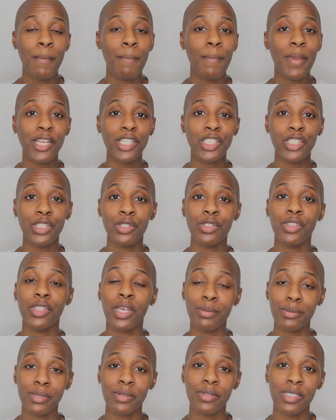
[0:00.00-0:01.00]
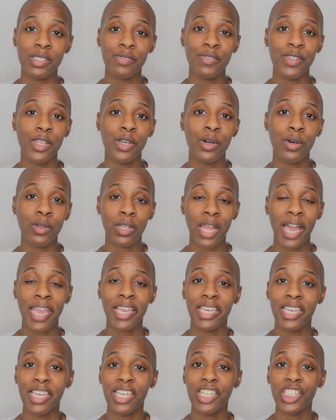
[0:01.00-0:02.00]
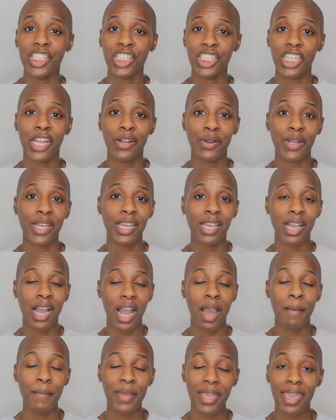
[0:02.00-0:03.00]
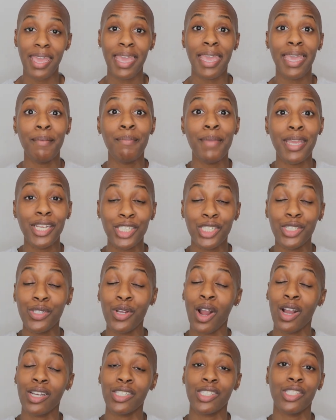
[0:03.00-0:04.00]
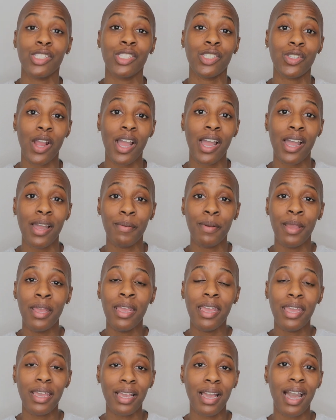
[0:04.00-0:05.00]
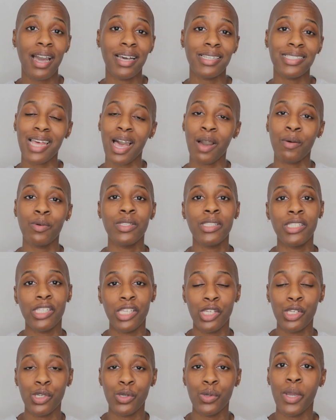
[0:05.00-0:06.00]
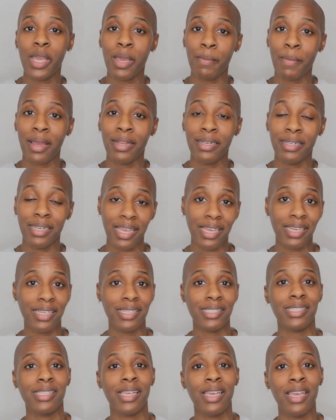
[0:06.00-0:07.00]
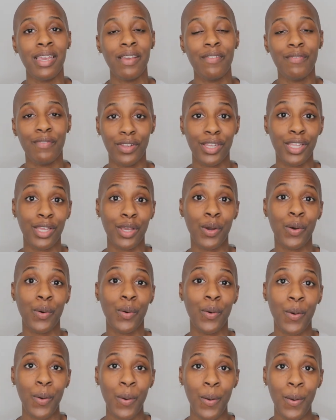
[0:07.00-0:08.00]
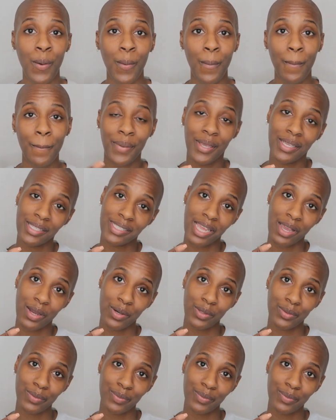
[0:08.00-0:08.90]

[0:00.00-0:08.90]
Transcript: Make sure you thumbs up this video, like it, share it, comment, and make sure you are subscribed. And guys, I will see you in my next video. Peace out.